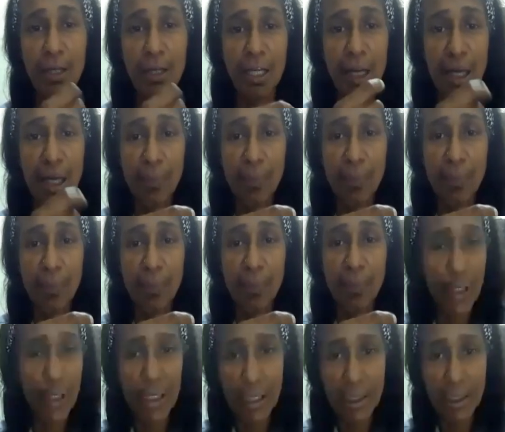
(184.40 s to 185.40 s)

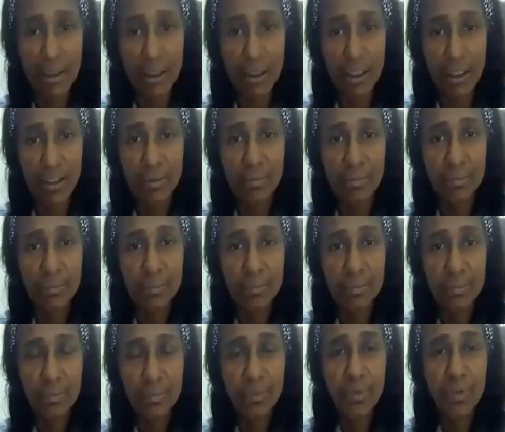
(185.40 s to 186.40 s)
A-P-P-L-E.
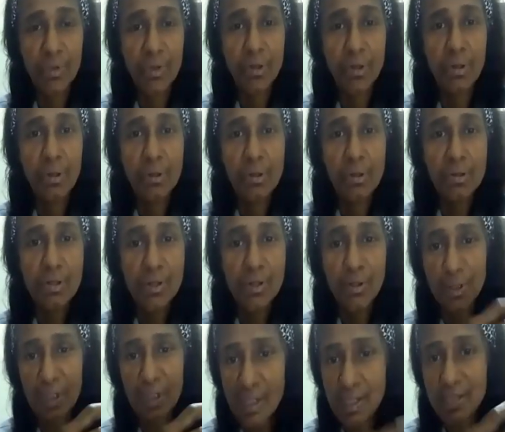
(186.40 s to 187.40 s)
So
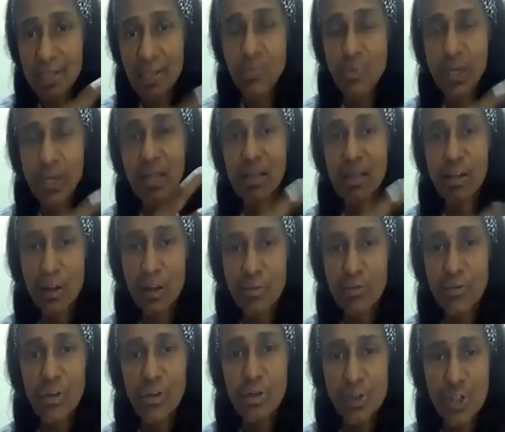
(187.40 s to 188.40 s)
this is where the
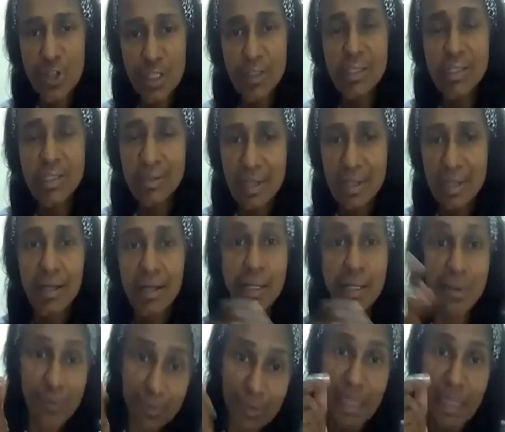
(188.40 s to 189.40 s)
confusion
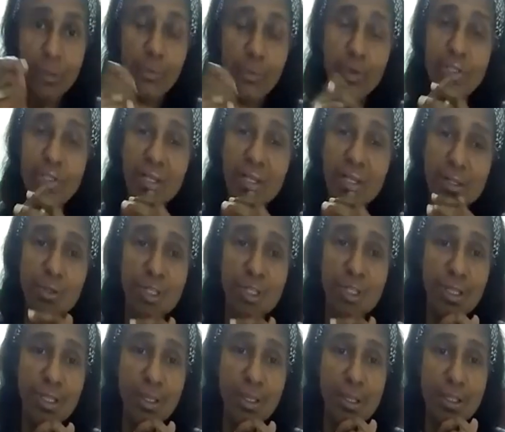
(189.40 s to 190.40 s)
started. That was like 20
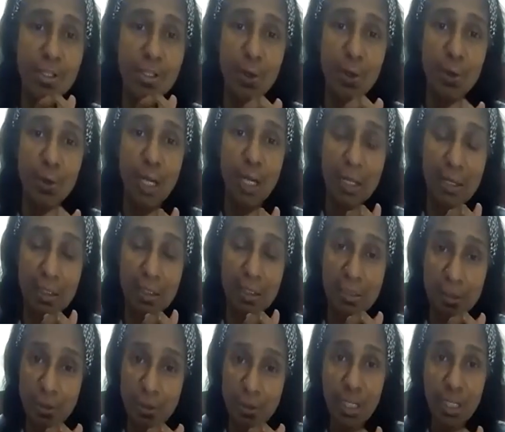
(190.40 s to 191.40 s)
years ago, and till
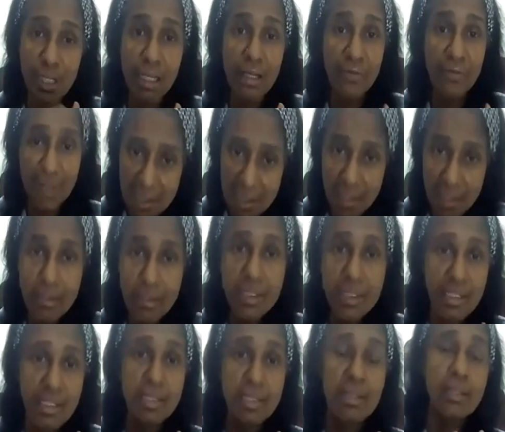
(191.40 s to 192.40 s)
today we still
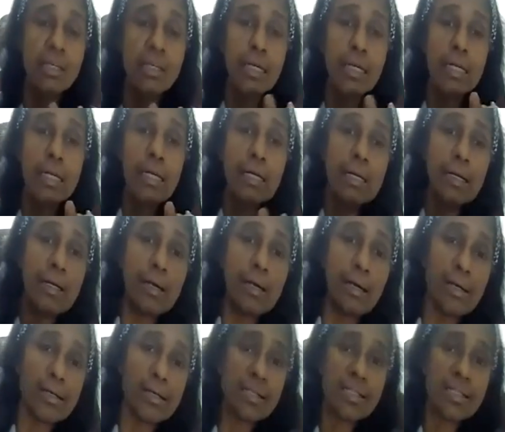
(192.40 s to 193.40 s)
see
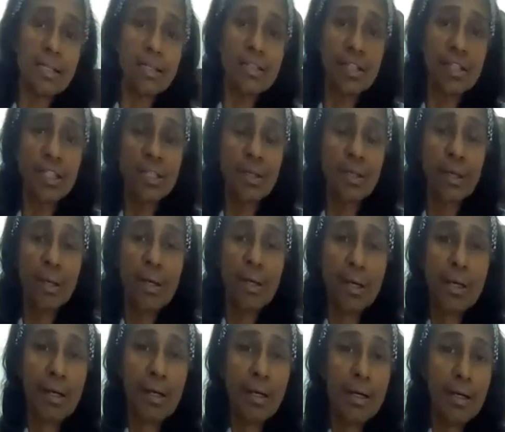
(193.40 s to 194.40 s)
such
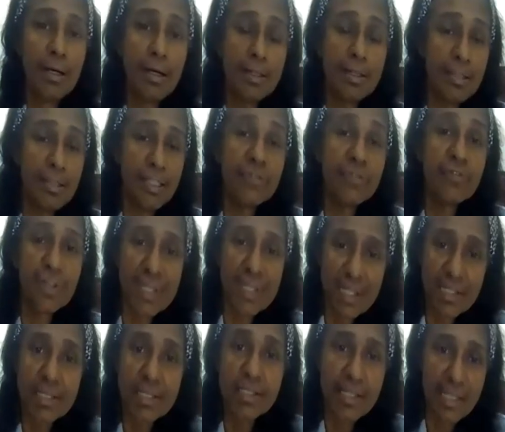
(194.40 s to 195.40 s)

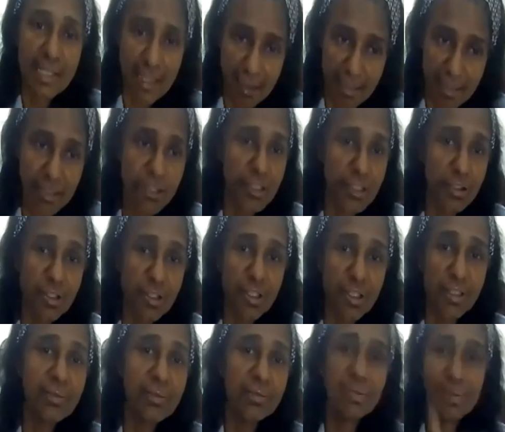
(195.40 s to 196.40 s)
differences in the
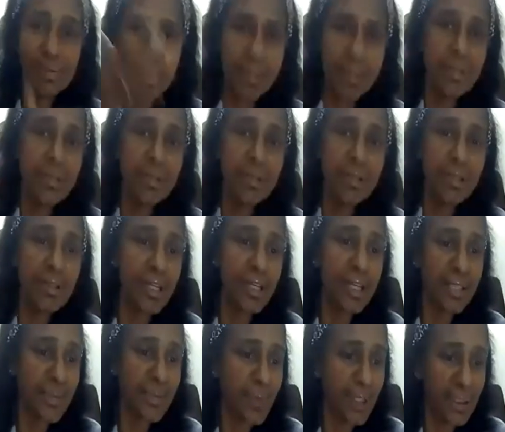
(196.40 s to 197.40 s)
children.
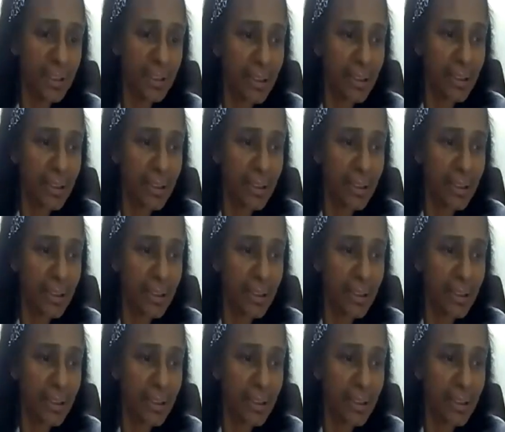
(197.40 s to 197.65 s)
Next, please.